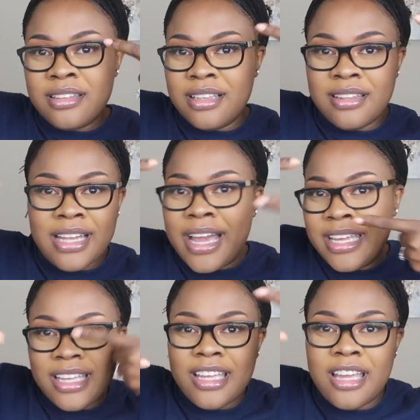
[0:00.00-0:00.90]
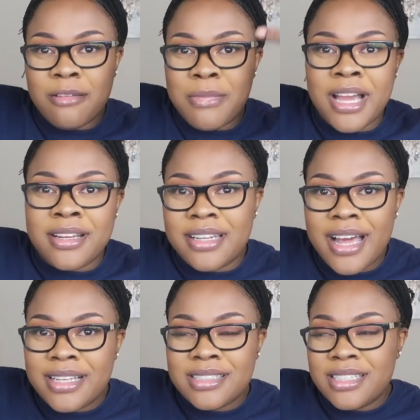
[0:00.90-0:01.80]
the light in my
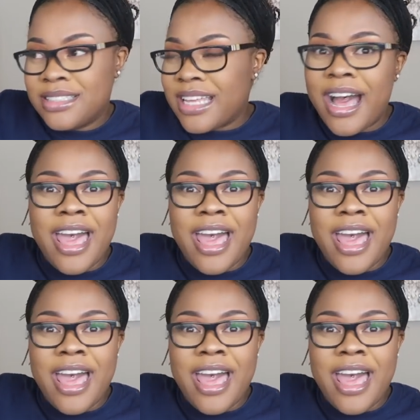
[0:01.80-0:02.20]
glasses.